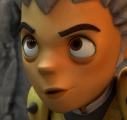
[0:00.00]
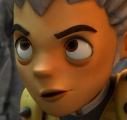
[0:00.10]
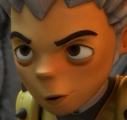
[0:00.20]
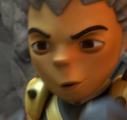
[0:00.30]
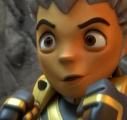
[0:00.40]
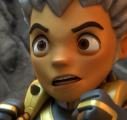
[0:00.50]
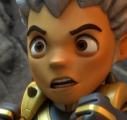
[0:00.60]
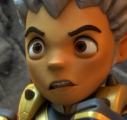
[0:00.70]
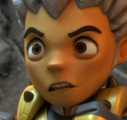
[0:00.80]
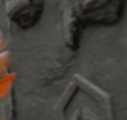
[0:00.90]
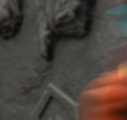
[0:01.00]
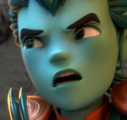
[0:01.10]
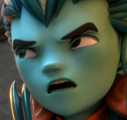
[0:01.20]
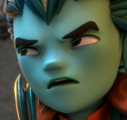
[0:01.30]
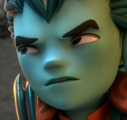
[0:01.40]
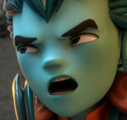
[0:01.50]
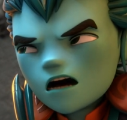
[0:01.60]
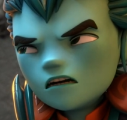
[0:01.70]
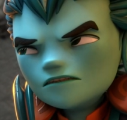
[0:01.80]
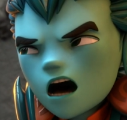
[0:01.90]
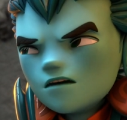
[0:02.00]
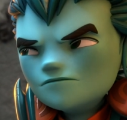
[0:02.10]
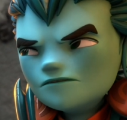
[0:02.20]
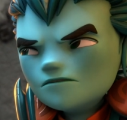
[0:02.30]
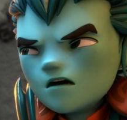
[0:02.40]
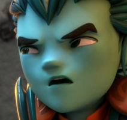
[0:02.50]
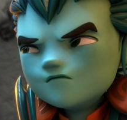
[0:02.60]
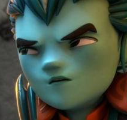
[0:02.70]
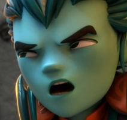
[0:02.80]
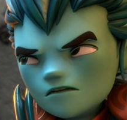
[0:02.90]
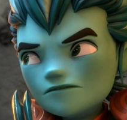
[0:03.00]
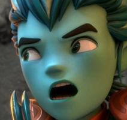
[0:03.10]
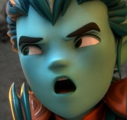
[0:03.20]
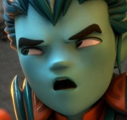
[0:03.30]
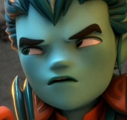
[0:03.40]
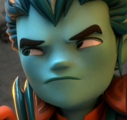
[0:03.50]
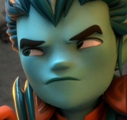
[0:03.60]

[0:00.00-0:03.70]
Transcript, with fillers: what are you doing? Ryos, that's enough! Stop right now!